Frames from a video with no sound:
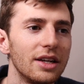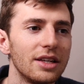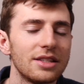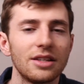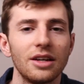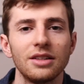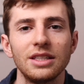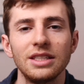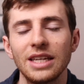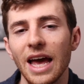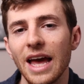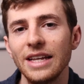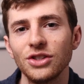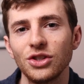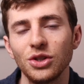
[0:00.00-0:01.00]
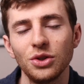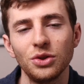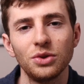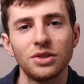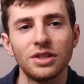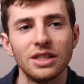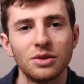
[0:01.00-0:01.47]
started to get
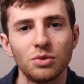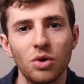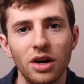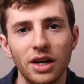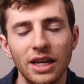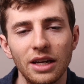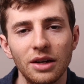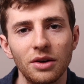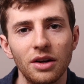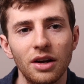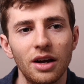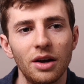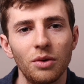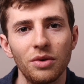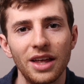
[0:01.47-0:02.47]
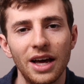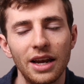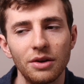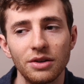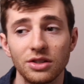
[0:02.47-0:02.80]
into since working with Ali.